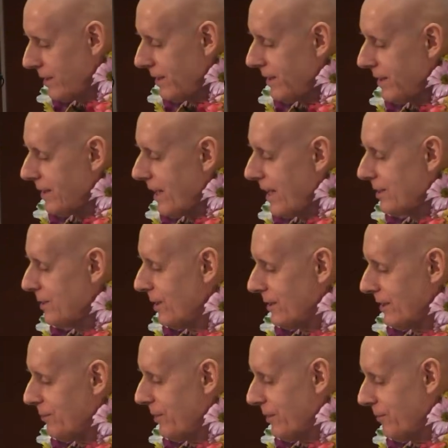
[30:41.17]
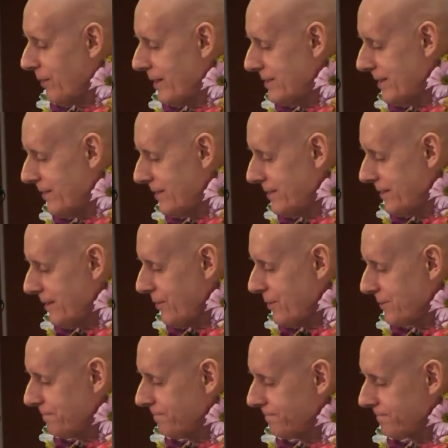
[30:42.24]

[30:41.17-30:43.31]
I certainly wasn't raised in this either.